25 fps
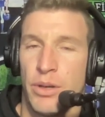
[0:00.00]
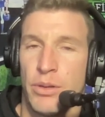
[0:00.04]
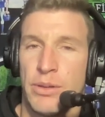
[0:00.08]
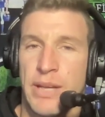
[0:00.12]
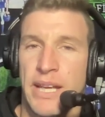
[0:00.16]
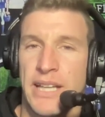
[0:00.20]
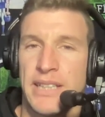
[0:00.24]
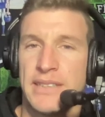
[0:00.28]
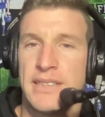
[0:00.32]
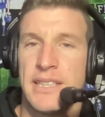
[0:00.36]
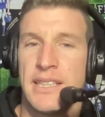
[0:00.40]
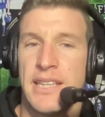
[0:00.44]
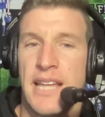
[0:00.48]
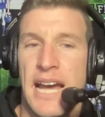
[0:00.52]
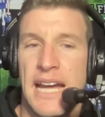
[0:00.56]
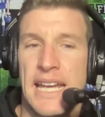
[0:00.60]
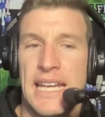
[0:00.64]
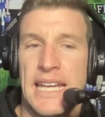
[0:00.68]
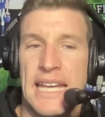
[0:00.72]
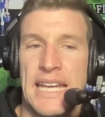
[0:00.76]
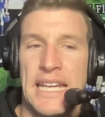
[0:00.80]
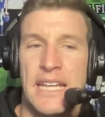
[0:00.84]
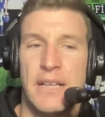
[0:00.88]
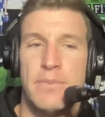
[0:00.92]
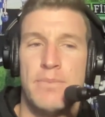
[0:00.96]
I'll get to that
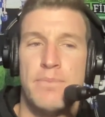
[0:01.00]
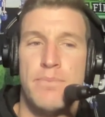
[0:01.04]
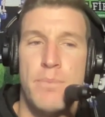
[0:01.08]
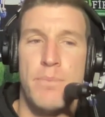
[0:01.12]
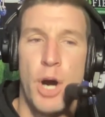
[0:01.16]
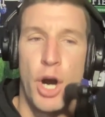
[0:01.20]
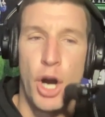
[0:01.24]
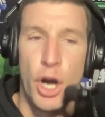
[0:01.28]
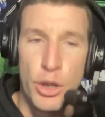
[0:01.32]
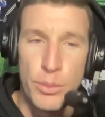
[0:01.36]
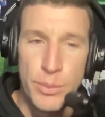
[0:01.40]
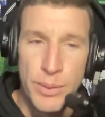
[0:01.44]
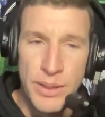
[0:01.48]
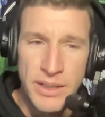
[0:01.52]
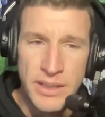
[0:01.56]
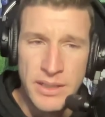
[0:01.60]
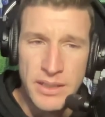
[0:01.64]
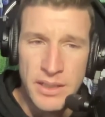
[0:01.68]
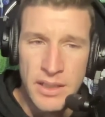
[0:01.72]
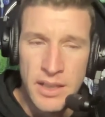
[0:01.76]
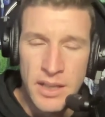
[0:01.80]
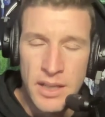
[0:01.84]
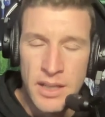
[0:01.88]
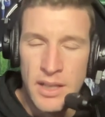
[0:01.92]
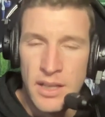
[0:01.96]
in a moment.
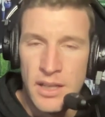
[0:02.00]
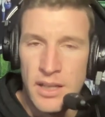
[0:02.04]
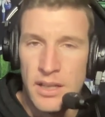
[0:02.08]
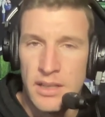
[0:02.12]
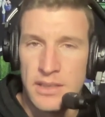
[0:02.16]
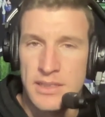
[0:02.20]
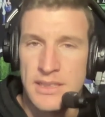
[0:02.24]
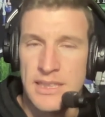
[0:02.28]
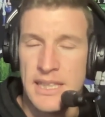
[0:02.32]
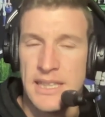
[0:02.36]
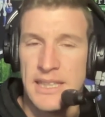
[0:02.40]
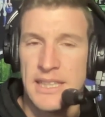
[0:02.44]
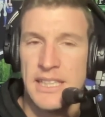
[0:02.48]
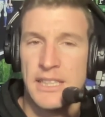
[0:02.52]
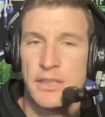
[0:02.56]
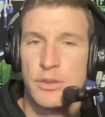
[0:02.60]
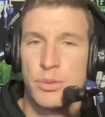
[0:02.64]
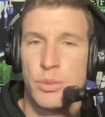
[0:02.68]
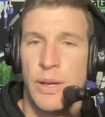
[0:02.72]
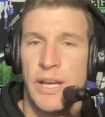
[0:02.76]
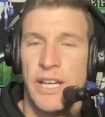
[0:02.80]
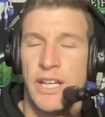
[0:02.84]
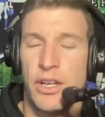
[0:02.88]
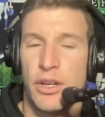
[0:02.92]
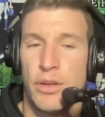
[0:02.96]
I said this
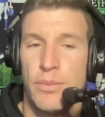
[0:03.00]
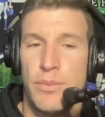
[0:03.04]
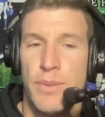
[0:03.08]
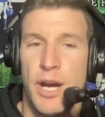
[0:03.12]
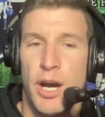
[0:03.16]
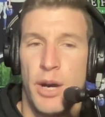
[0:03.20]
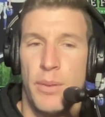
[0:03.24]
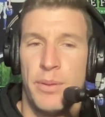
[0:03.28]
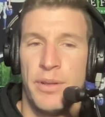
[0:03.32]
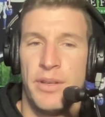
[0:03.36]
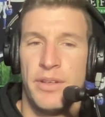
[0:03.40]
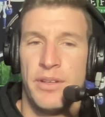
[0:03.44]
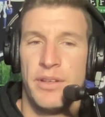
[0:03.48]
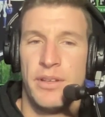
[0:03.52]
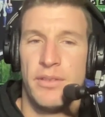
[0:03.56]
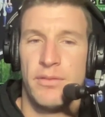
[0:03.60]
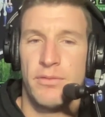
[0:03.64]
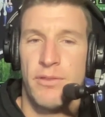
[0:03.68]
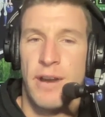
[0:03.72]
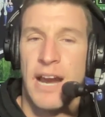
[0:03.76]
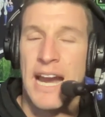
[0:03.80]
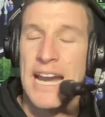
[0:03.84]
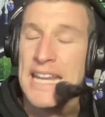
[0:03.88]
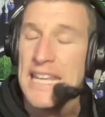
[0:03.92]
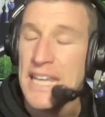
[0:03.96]
week on Melbourne
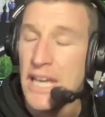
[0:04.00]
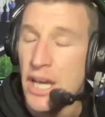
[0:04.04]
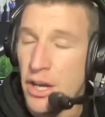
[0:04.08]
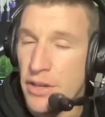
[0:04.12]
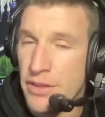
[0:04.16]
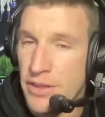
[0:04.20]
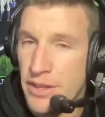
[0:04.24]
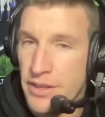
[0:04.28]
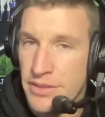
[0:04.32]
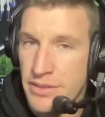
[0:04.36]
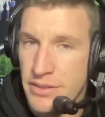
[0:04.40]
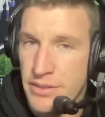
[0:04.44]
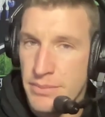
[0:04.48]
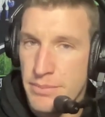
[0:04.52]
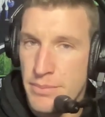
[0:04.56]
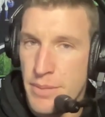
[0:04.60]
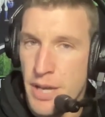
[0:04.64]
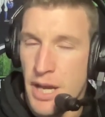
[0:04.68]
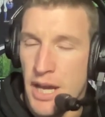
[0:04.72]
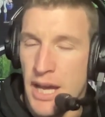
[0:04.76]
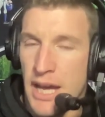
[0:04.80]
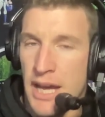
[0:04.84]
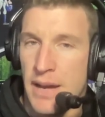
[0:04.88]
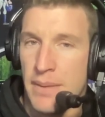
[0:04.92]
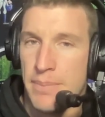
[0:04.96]
radio that
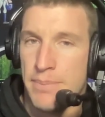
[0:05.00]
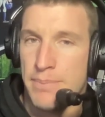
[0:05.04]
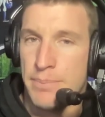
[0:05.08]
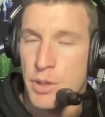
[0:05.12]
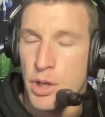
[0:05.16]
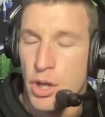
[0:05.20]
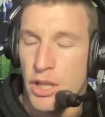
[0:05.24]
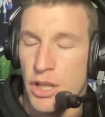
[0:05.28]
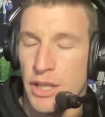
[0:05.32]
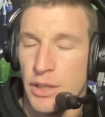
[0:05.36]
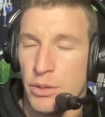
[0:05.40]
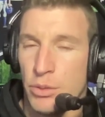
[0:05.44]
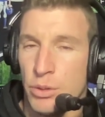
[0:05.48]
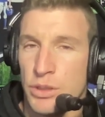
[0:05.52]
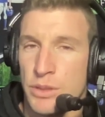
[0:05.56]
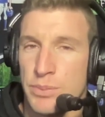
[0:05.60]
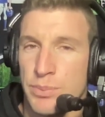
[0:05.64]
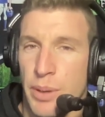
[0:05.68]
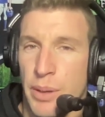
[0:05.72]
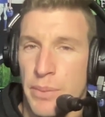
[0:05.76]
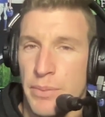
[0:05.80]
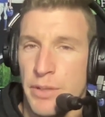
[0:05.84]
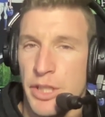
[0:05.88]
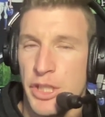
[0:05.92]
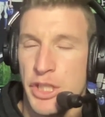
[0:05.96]
Collingwood's
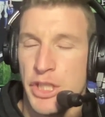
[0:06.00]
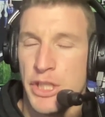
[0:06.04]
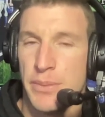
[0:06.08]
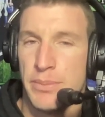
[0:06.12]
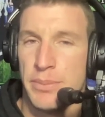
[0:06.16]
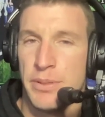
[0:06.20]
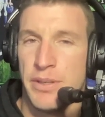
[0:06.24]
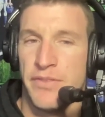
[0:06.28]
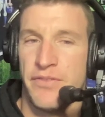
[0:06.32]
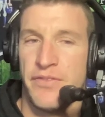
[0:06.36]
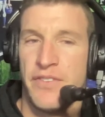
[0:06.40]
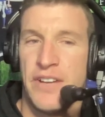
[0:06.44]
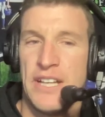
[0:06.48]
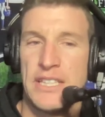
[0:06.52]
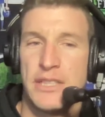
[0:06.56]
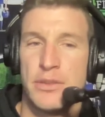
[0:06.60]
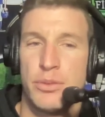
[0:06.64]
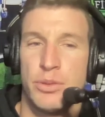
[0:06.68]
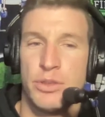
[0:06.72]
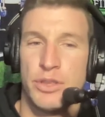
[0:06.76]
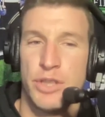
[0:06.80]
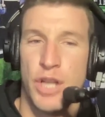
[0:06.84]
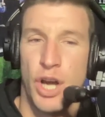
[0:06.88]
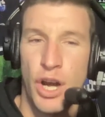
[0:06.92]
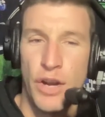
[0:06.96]
premiership defence
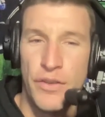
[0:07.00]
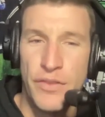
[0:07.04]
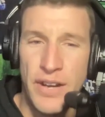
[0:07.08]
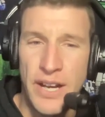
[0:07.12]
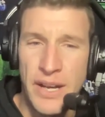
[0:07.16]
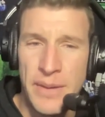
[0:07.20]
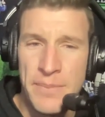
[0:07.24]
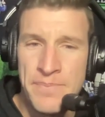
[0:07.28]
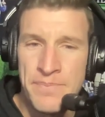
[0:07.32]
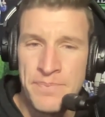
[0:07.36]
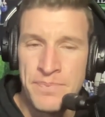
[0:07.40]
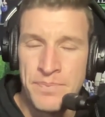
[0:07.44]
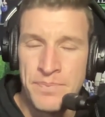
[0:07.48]
was over.